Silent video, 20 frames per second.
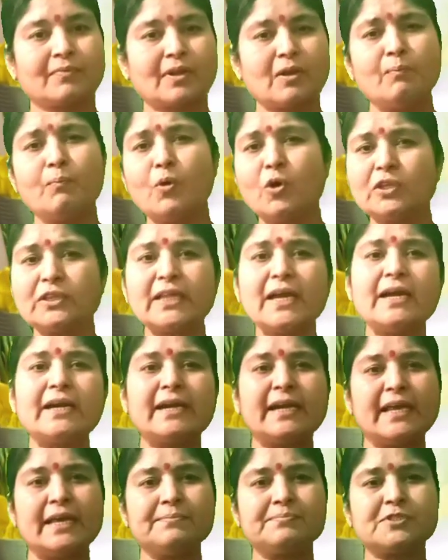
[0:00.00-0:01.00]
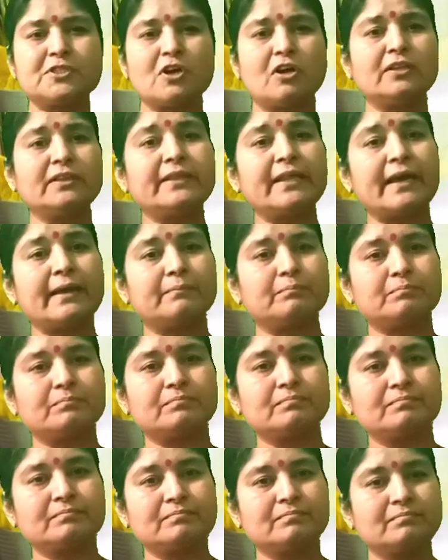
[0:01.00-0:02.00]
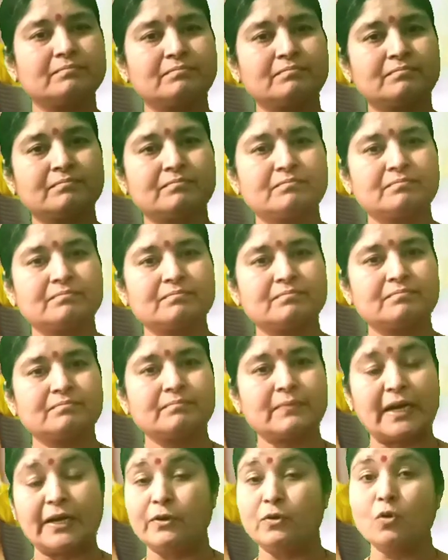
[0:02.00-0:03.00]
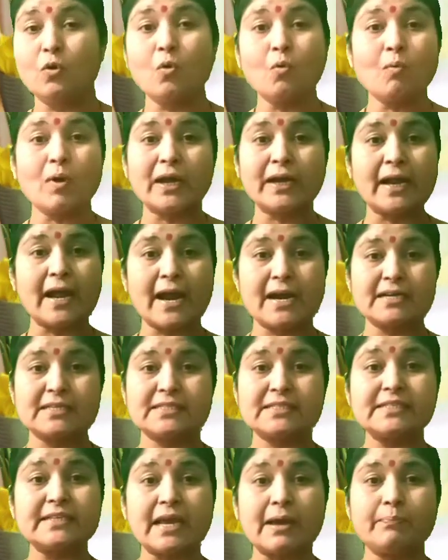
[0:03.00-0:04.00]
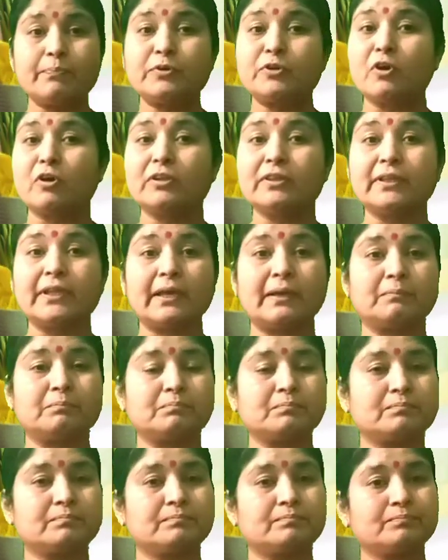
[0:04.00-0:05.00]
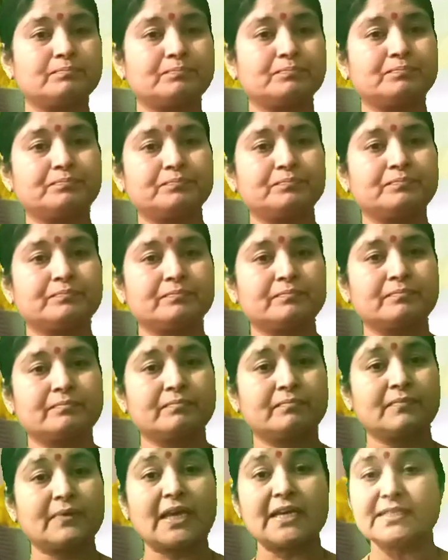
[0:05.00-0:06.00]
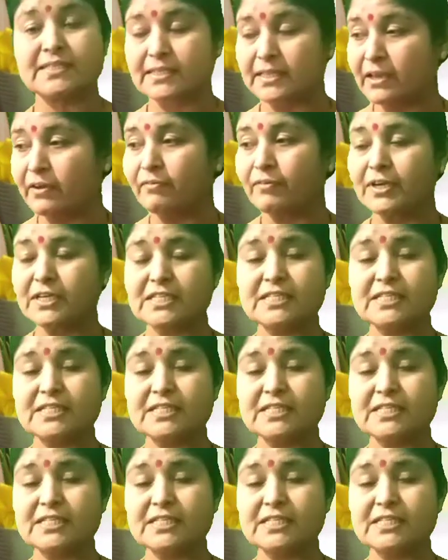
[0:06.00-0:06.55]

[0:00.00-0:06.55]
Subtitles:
both had leaves on them and no one had stepped on them as they were